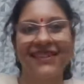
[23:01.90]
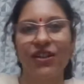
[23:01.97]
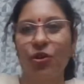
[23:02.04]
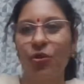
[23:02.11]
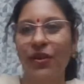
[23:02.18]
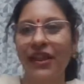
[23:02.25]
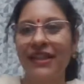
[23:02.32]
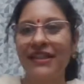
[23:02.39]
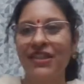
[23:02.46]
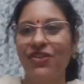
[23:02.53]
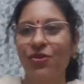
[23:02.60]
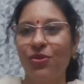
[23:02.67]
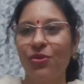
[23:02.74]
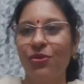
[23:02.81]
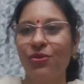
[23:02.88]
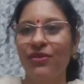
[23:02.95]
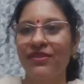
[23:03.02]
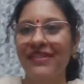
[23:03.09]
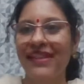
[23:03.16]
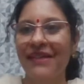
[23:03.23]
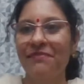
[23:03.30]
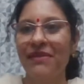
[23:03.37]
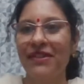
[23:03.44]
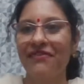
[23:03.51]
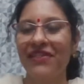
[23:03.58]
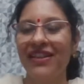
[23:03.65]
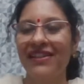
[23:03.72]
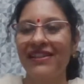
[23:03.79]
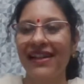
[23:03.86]
Okay, so let me
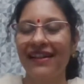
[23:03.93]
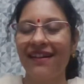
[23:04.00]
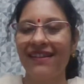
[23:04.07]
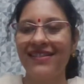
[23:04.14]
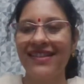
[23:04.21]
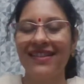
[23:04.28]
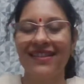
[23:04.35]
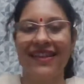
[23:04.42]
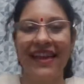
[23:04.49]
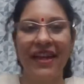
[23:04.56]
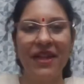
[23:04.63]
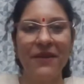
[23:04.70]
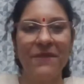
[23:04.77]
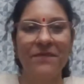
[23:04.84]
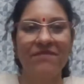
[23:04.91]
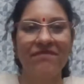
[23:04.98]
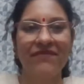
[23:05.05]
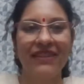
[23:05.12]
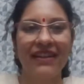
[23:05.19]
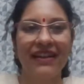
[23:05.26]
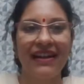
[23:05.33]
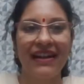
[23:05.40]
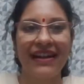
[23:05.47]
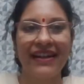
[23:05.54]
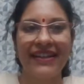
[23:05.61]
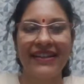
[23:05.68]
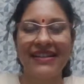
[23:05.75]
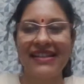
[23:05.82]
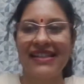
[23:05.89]
reveal that answer there. I
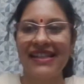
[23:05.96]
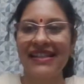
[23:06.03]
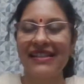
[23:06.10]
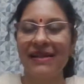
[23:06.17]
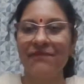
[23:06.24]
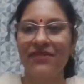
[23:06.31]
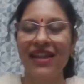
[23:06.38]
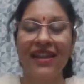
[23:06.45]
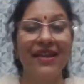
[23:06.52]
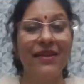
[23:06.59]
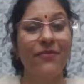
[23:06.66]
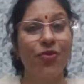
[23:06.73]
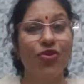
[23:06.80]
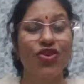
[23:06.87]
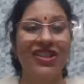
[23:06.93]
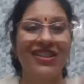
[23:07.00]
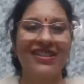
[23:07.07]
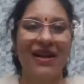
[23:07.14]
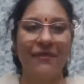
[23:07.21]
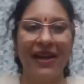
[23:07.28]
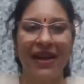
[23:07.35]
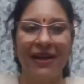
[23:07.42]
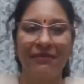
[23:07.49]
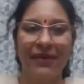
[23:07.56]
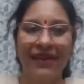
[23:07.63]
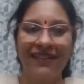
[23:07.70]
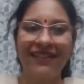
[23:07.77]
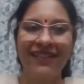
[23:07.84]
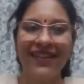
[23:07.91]
can see some think emojis coming up
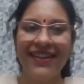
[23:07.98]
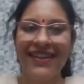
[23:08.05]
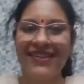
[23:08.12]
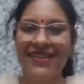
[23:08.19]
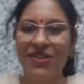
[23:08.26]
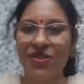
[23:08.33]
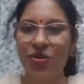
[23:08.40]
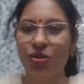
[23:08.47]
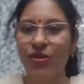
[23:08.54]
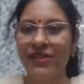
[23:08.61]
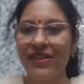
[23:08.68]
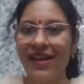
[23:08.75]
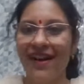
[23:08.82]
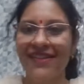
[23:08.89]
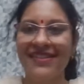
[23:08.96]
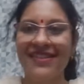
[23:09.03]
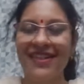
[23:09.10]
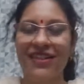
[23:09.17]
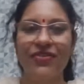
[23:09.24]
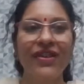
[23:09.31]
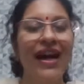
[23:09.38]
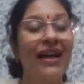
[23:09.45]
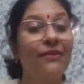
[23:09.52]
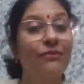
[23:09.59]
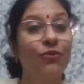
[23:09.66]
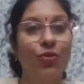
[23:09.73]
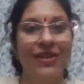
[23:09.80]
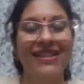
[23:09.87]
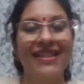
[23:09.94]
here. So the answer to that
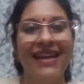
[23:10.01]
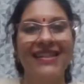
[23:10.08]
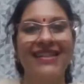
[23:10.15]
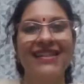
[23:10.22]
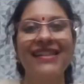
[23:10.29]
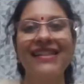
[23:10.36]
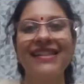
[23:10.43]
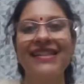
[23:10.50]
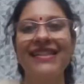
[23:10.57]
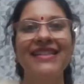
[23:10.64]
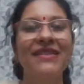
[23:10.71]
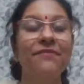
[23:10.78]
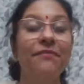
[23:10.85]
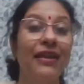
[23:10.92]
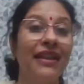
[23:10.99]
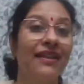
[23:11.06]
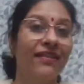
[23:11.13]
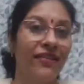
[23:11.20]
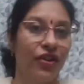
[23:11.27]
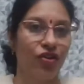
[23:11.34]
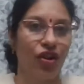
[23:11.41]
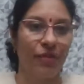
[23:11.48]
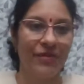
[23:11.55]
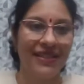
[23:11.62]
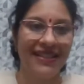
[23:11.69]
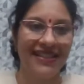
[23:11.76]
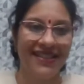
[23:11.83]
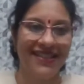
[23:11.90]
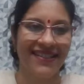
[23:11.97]
movie title is Meet the
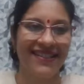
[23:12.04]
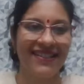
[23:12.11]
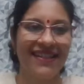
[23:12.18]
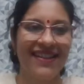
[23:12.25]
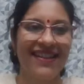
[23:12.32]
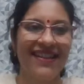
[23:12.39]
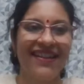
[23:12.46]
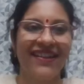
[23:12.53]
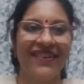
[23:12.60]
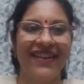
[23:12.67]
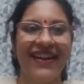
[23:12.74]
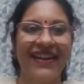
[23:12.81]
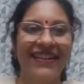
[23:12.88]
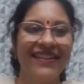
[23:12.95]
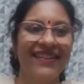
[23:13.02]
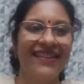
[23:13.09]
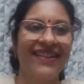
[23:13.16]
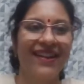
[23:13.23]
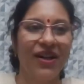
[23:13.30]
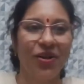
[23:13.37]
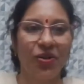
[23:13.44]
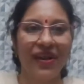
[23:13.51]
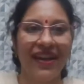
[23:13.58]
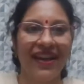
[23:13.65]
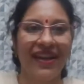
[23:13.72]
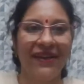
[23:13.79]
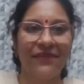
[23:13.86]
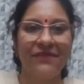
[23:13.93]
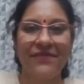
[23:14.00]
Robinsons, right?
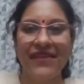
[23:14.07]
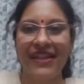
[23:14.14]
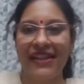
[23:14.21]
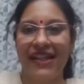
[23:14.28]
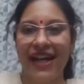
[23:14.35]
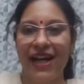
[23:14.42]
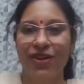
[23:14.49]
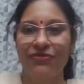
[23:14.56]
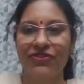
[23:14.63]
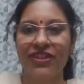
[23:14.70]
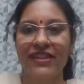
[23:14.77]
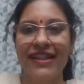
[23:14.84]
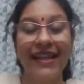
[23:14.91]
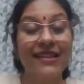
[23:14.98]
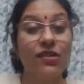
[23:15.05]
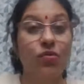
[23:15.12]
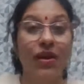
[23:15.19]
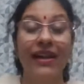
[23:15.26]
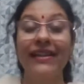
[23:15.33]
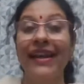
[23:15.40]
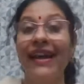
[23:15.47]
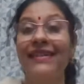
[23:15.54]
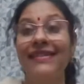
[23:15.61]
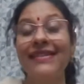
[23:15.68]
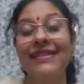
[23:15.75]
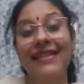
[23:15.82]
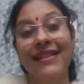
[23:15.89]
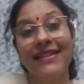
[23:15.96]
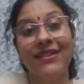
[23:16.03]
Okay. Now for the next one, and
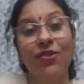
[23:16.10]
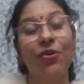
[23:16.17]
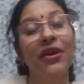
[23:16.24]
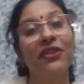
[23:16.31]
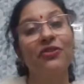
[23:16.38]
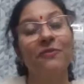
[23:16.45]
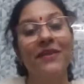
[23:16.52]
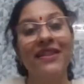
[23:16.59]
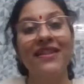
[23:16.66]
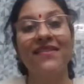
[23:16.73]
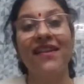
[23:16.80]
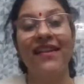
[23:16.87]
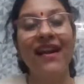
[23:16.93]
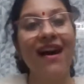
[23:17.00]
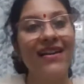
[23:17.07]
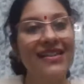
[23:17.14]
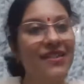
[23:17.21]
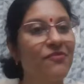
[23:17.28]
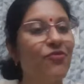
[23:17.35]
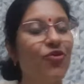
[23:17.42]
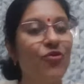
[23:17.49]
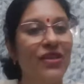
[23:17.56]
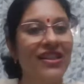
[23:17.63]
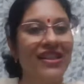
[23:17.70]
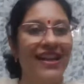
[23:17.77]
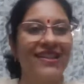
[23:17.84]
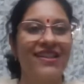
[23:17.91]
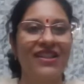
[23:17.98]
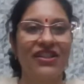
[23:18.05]
this is going to be the last movie
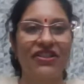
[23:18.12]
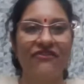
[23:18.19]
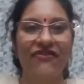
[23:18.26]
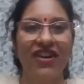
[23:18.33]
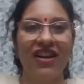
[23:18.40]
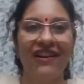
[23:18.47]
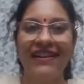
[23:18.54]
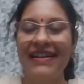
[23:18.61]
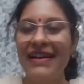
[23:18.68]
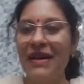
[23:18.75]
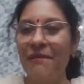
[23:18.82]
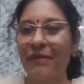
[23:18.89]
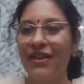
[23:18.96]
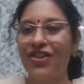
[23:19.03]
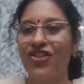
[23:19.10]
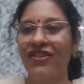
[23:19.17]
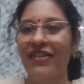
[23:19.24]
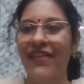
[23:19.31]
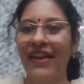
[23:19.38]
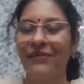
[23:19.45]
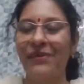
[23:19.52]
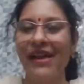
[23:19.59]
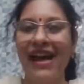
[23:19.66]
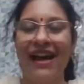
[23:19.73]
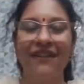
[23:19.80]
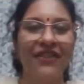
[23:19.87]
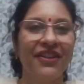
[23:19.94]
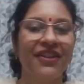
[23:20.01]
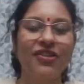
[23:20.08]
title trivia picture that we
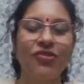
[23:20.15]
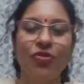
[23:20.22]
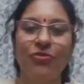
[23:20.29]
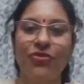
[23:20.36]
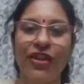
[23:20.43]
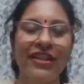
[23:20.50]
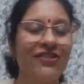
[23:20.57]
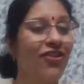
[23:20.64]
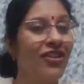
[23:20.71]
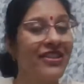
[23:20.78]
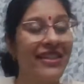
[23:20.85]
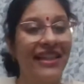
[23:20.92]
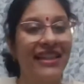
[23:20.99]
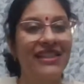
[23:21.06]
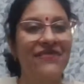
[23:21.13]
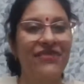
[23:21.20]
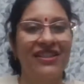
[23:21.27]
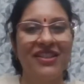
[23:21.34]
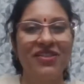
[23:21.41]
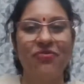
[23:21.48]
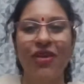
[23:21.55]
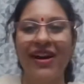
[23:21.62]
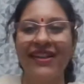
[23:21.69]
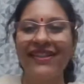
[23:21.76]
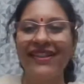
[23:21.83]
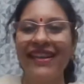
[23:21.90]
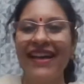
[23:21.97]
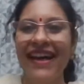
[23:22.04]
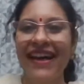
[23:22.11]
have here. So brace yourselves for this one
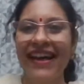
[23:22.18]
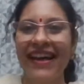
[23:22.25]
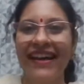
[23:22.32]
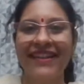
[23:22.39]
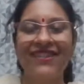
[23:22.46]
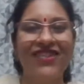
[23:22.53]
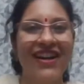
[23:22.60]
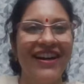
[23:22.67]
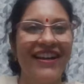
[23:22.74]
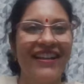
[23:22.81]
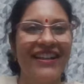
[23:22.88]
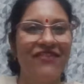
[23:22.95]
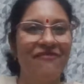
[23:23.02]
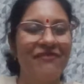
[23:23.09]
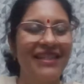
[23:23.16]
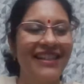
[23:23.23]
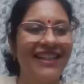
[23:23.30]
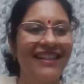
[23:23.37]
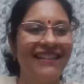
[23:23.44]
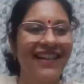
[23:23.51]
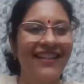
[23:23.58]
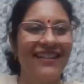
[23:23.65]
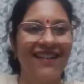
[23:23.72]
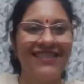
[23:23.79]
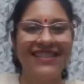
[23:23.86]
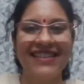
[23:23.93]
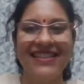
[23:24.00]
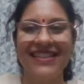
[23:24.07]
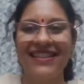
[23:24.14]
and try and give me the correct
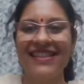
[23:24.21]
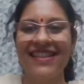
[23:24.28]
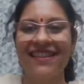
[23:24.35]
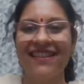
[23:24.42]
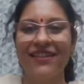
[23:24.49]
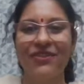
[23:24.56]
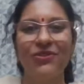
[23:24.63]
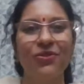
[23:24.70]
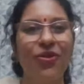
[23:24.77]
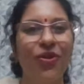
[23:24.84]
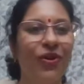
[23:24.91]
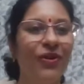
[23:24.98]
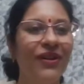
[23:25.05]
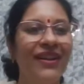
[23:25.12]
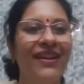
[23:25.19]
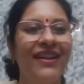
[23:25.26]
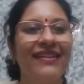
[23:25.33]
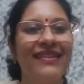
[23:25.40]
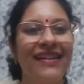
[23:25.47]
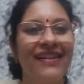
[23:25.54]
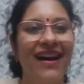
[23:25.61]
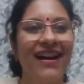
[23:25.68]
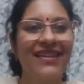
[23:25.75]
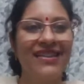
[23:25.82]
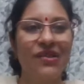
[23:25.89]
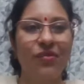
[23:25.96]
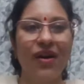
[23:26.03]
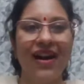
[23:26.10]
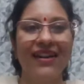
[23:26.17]
answers. Here you go. The
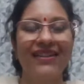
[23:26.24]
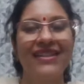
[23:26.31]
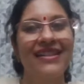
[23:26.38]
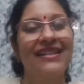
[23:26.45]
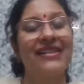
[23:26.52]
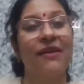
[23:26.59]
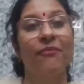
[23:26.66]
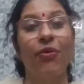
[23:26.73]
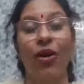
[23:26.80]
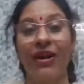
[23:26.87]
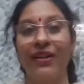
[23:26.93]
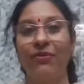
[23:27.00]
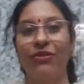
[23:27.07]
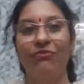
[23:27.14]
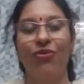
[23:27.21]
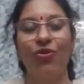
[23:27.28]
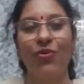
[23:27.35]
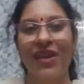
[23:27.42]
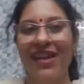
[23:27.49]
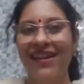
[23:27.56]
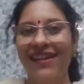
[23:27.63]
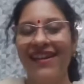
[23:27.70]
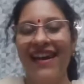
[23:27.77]
last one is a Bollywood movie.